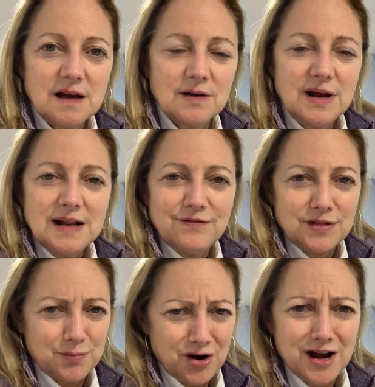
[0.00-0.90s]
already for
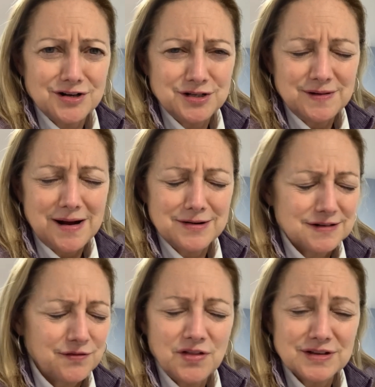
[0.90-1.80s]
the prior 2 hours
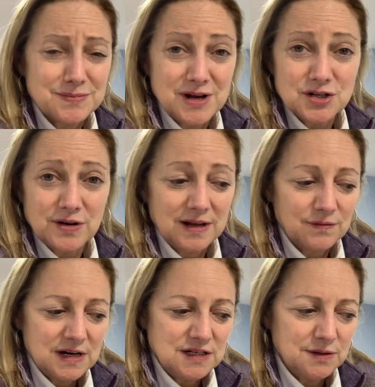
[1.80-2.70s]
of all this measuring and
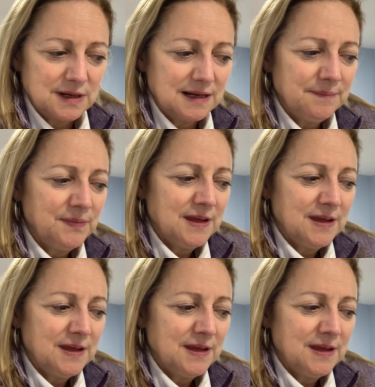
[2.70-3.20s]
redoing,